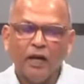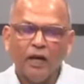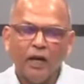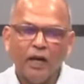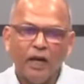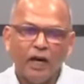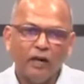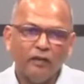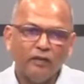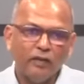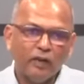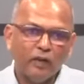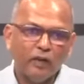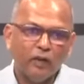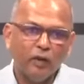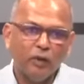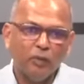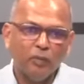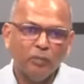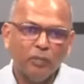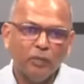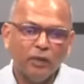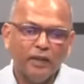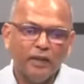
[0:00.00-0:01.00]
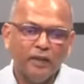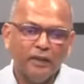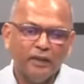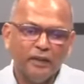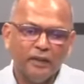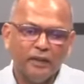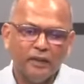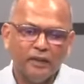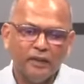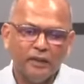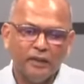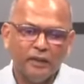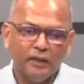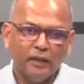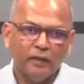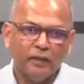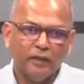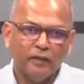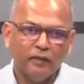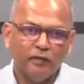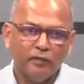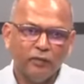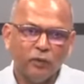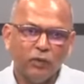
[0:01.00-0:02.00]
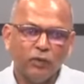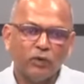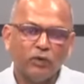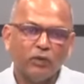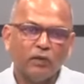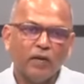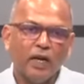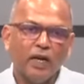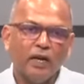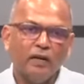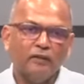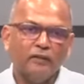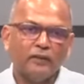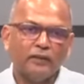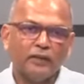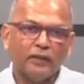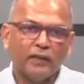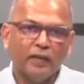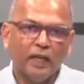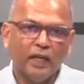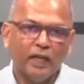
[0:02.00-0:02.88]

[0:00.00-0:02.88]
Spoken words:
Having completed the photographs